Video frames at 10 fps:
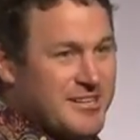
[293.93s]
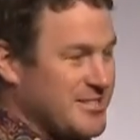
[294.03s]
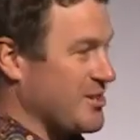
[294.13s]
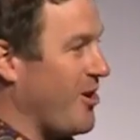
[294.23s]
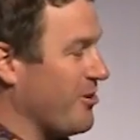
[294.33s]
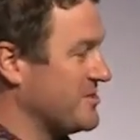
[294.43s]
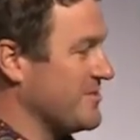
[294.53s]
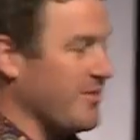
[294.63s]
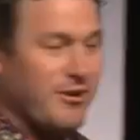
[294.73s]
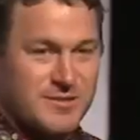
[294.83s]
the cost of
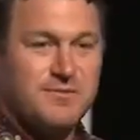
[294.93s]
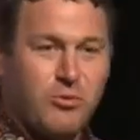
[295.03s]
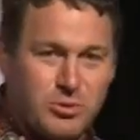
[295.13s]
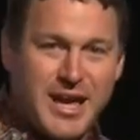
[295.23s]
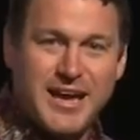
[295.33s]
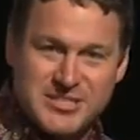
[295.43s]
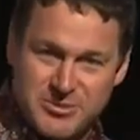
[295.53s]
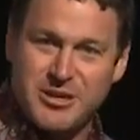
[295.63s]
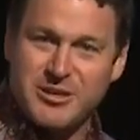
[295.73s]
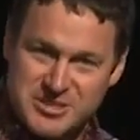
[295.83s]
those 4 days that
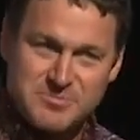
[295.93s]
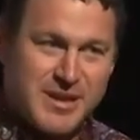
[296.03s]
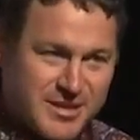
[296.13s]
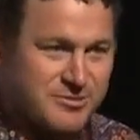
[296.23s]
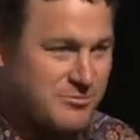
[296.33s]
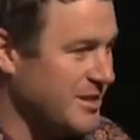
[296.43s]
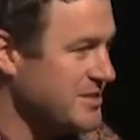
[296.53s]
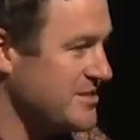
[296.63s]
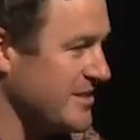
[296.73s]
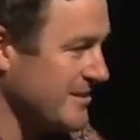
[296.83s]
we've got to spend
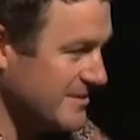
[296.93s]
releasing it.